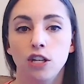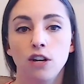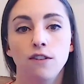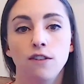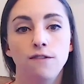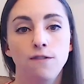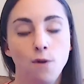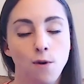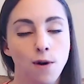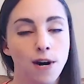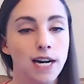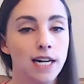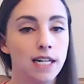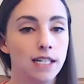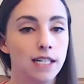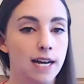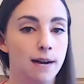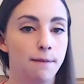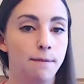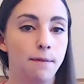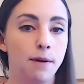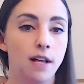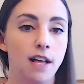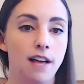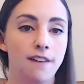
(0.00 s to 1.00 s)
for
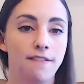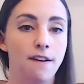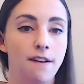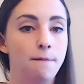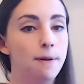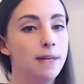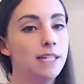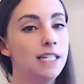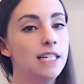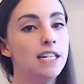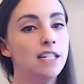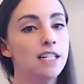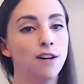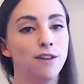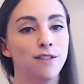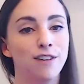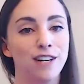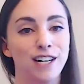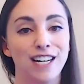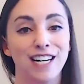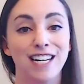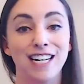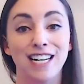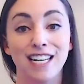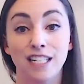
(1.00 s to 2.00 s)
example, if a business owner
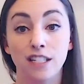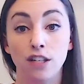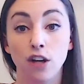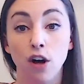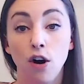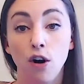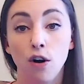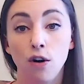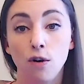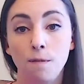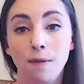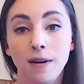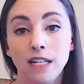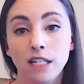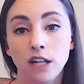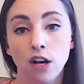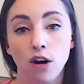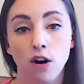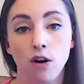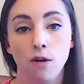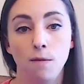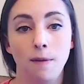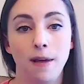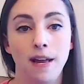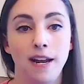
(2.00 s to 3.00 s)
is hoping to
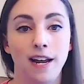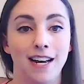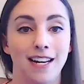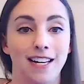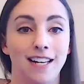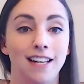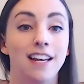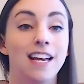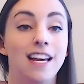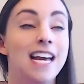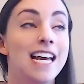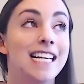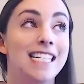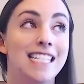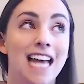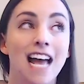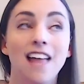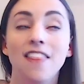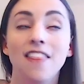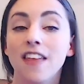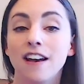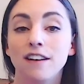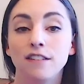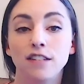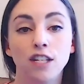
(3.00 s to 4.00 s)
open a
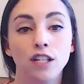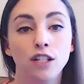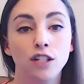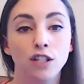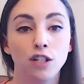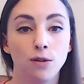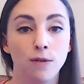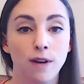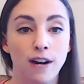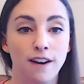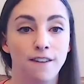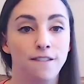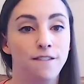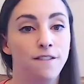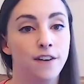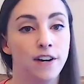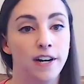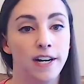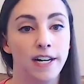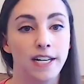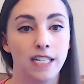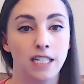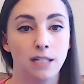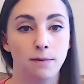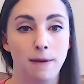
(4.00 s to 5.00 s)
10,000 square
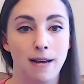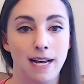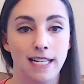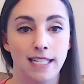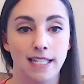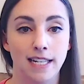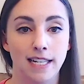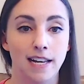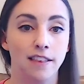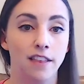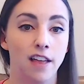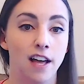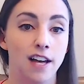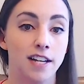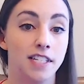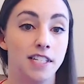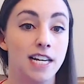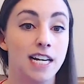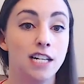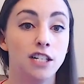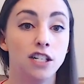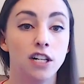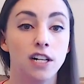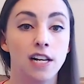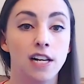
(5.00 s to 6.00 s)
foot space in Los
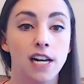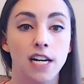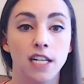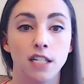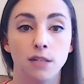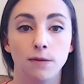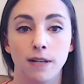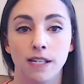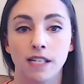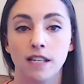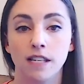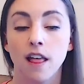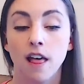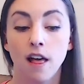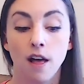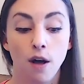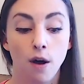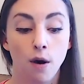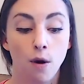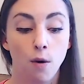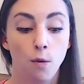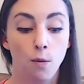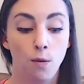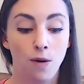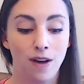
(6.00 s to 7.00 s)
Angeles
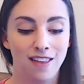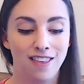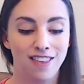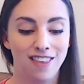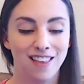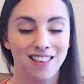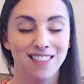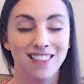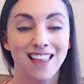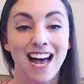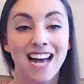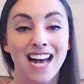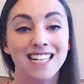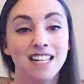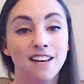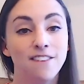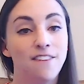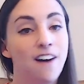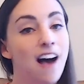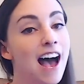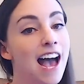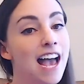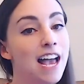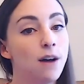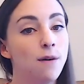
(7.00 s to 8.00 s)
with lots of
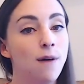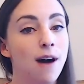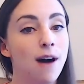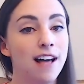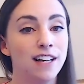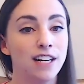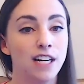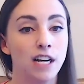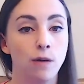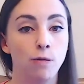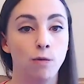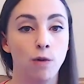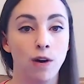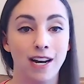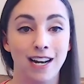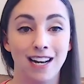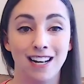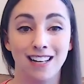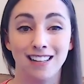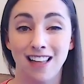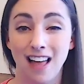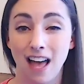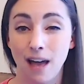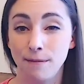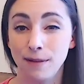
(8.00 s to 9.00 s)
high quality wooden
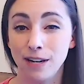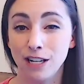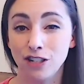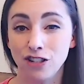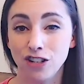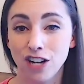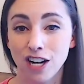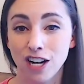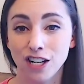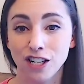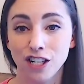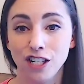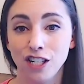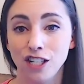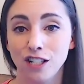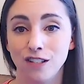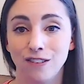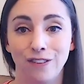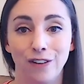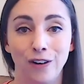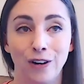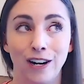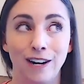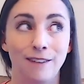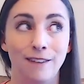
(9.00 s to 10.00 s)
climbing structures
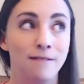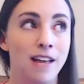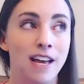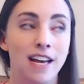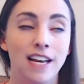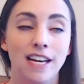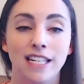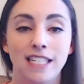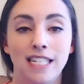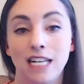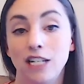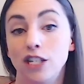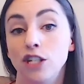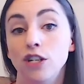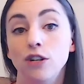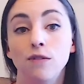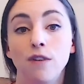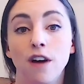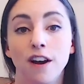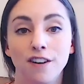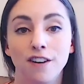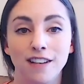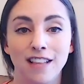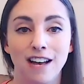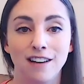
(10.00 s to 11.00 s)
for say
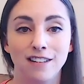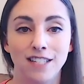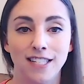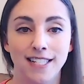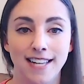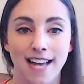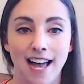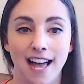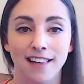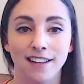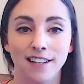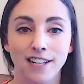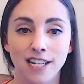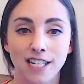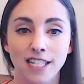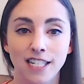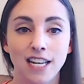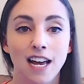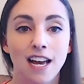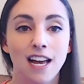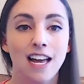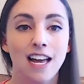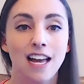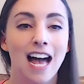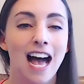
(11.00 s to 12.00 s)
$200,000,
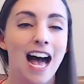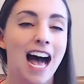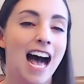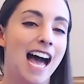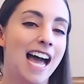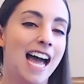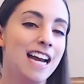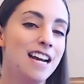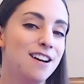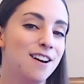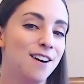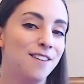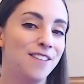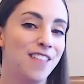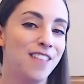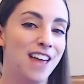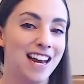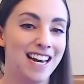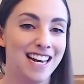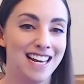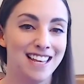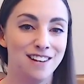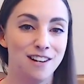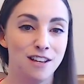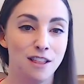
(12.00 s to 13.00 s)
I know that
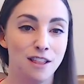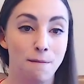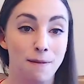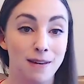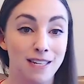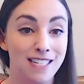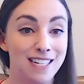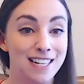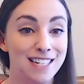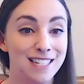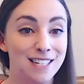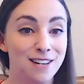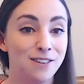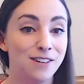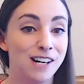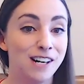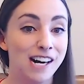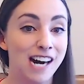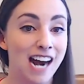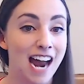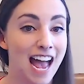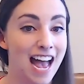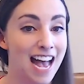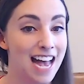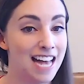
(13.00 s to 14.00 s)
either the business owner
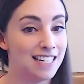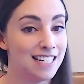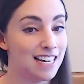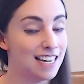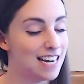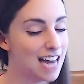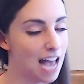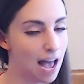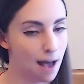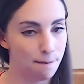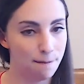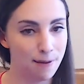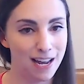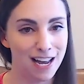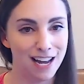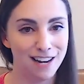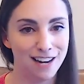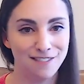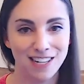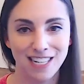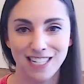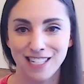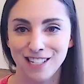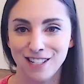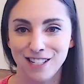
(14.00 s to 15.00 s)
has not begun
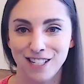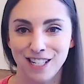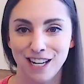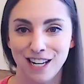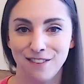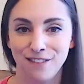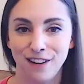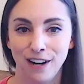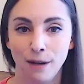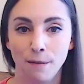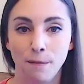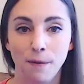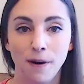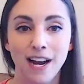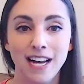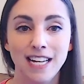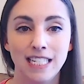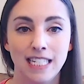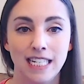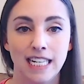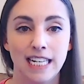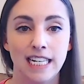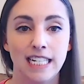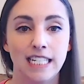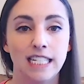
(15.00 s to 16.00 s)
researching real
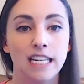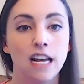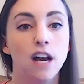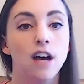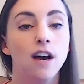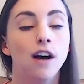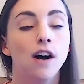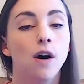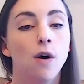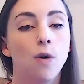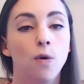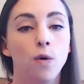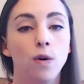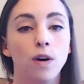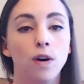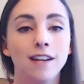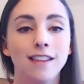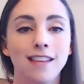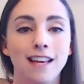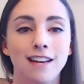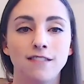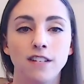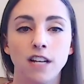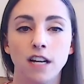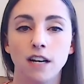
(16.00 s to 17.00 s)
prices, or
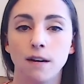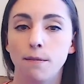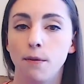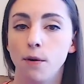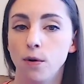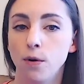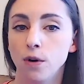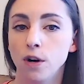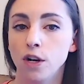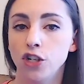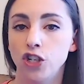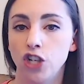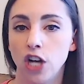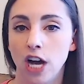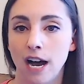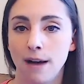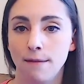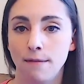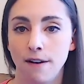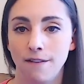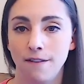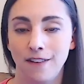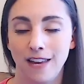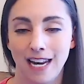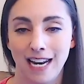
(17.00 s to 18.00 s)
they've done a poor job
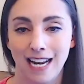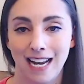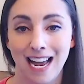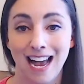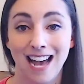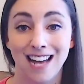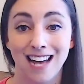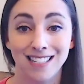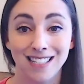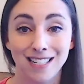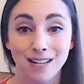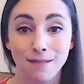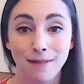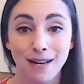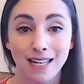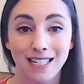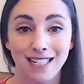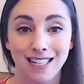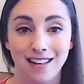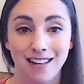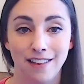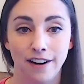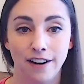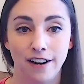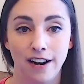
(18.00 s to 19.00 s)
of getting estimates
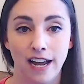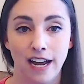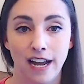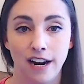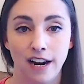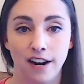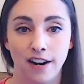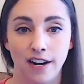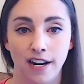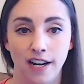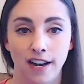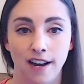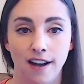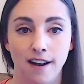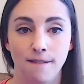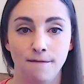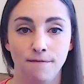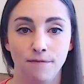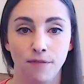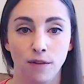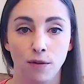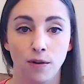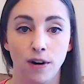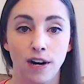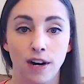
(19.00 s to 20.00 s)
in their area,
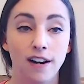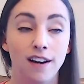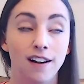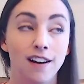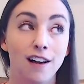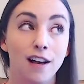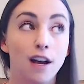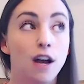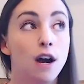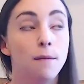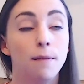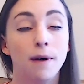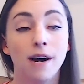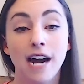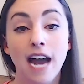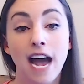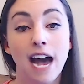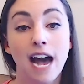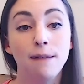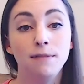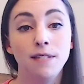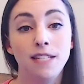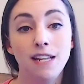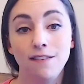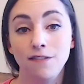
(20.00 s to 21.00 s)
or
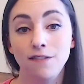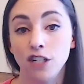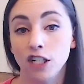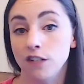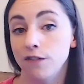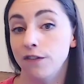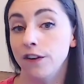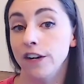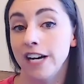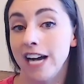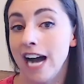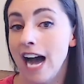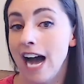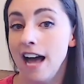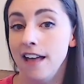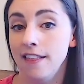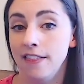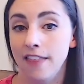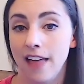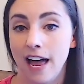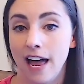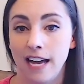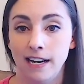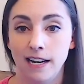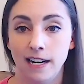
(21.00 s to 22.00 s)
perhaps they've just forgotten
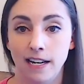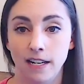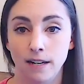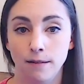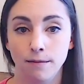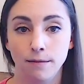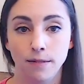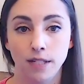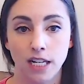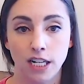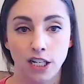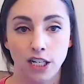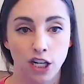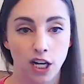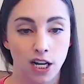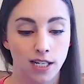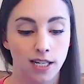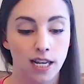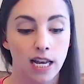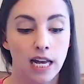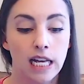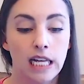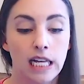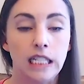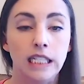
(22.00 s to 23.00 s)
line items such as
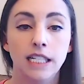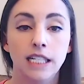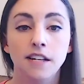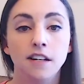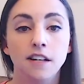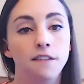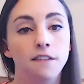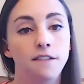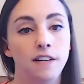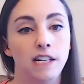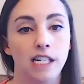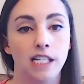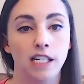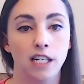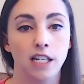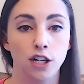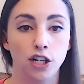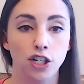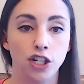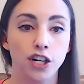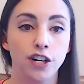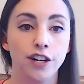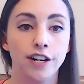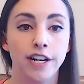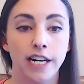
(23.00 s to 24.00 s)
legal fees,
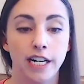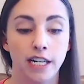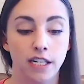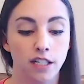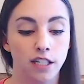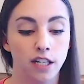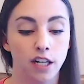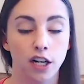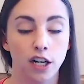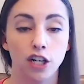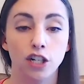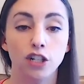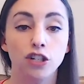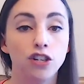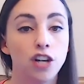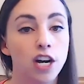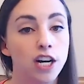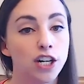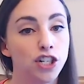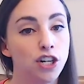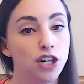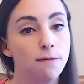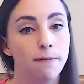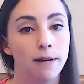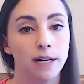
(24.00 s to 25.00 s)
insurance,
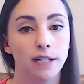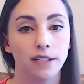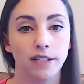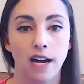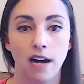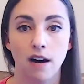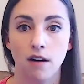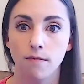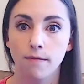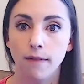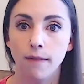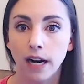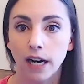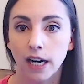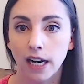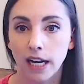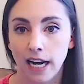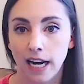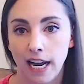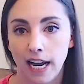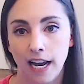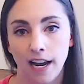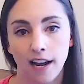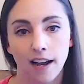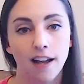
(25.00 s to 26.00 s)
construction build out,
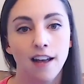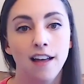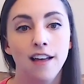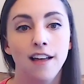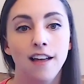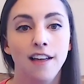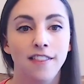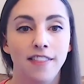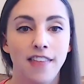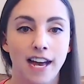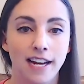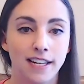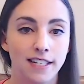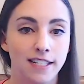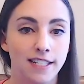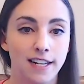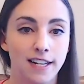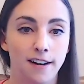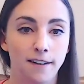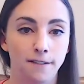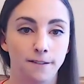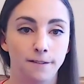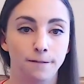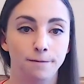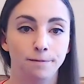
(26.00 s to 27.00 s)
marketing, that
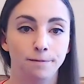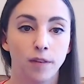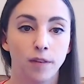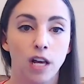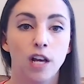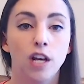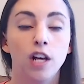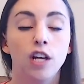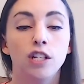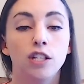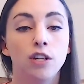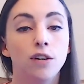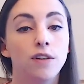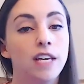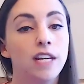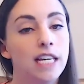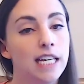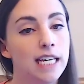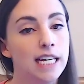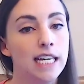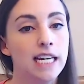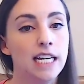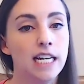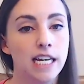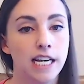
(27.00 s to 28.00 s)
stuff. So the
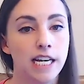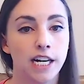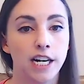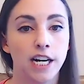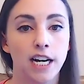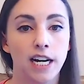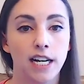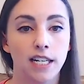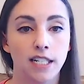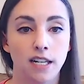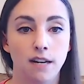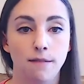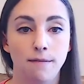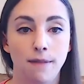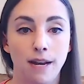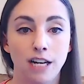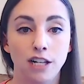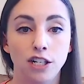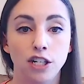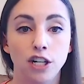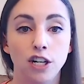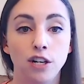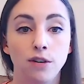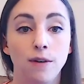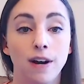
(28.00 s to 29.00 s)
key here is to make
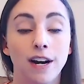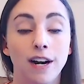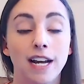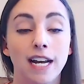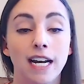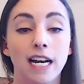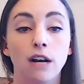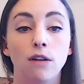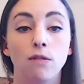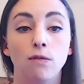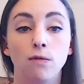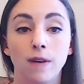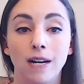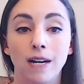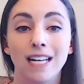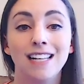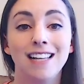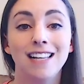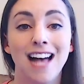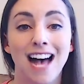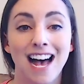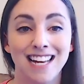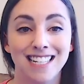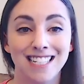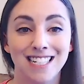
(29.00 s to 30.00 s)
sure you are getting real
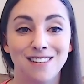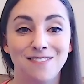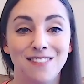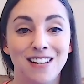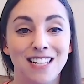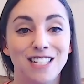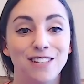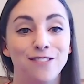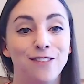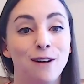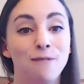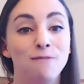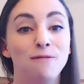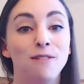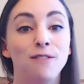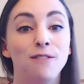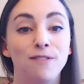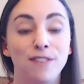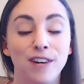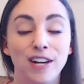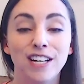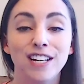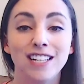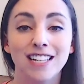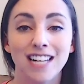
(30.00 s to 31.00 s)
estimates from
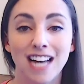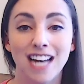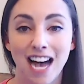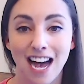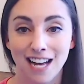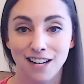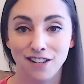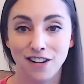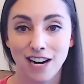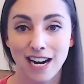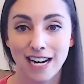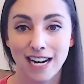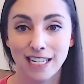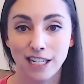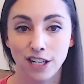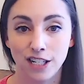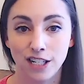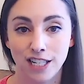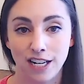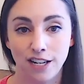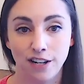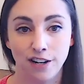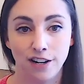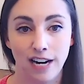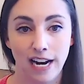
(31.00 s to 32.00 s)
real contractors
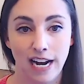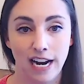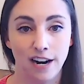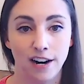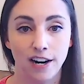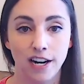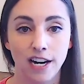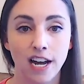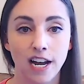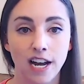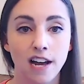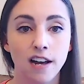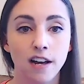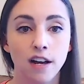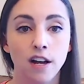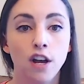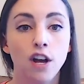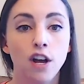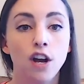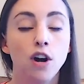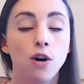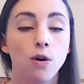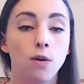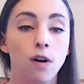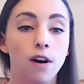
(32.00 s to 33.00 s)
in your area
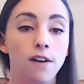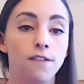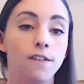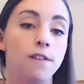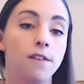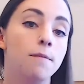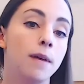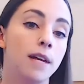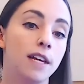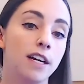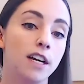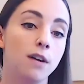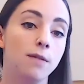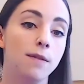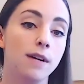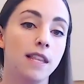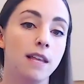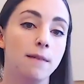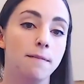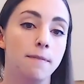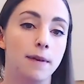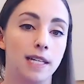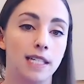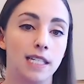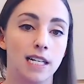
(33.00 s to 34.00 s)
who are familiar with the
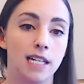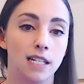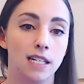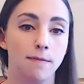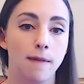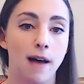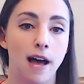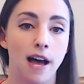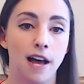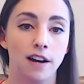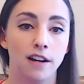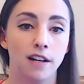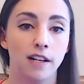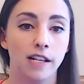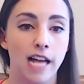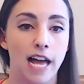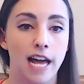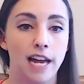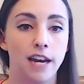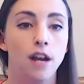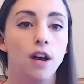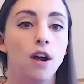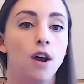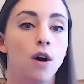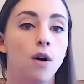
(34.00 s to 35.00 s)
business model and
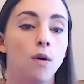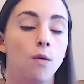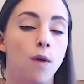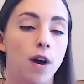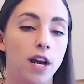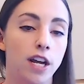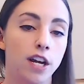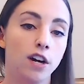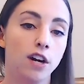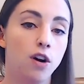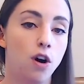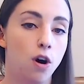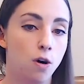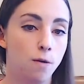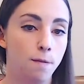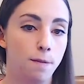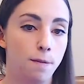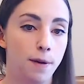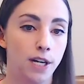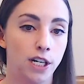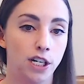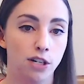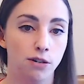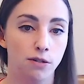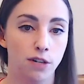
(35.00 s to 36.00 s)
what you're hoping
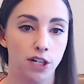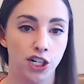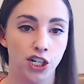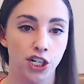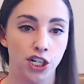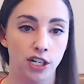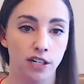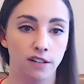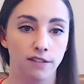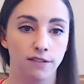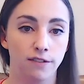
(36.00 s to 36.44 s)
to achieve.